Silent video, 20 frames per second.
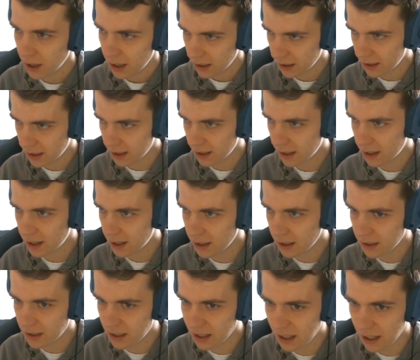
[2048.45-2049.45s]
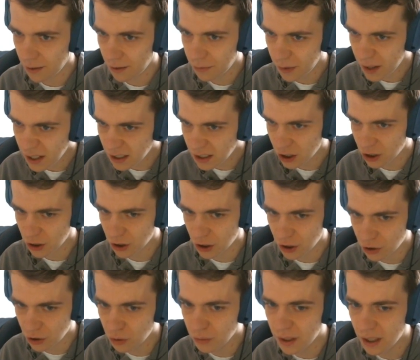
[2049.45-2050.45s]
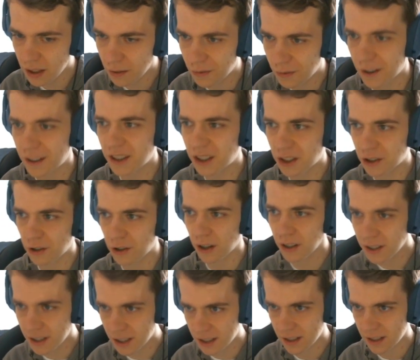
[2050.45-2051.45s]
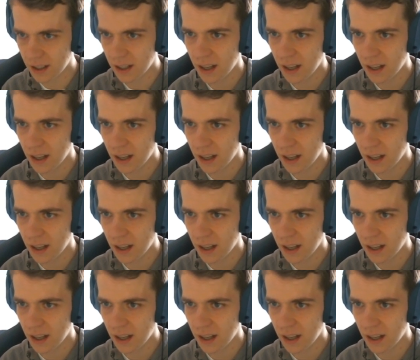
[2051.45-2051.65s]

The effect is just too weak for its cost,